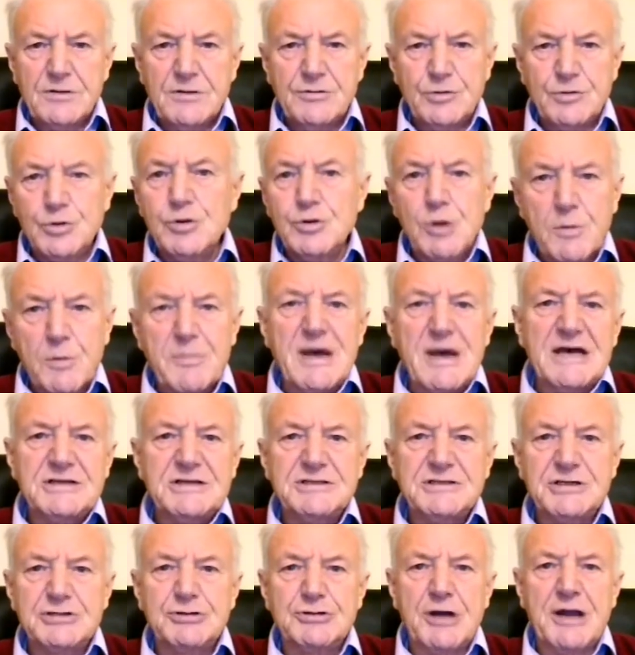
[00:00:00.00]
do your best
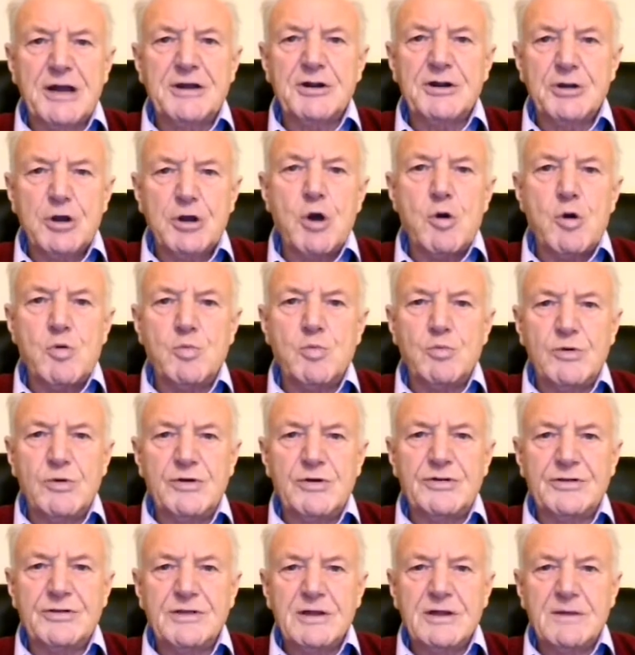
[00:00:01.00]
at trying to cope
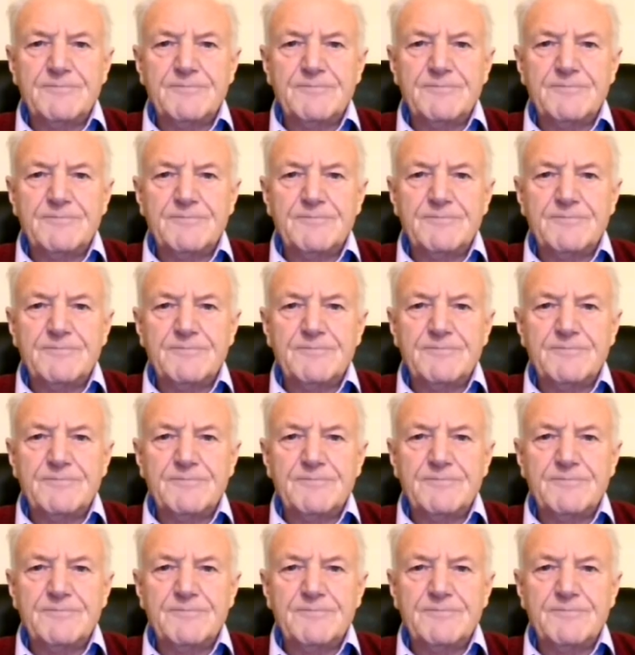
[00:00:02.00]
with